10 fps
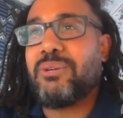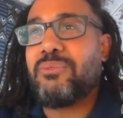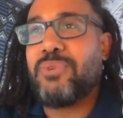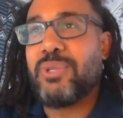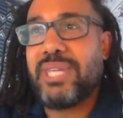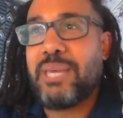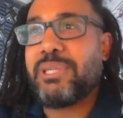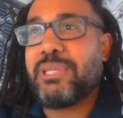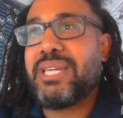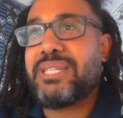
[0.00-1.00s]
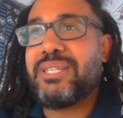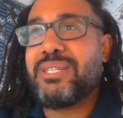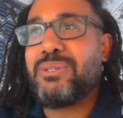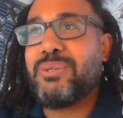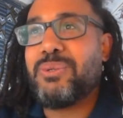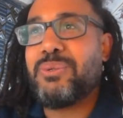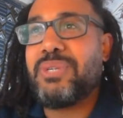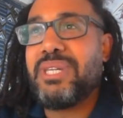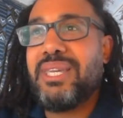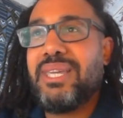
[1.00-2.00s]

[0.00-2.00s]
on funding applications to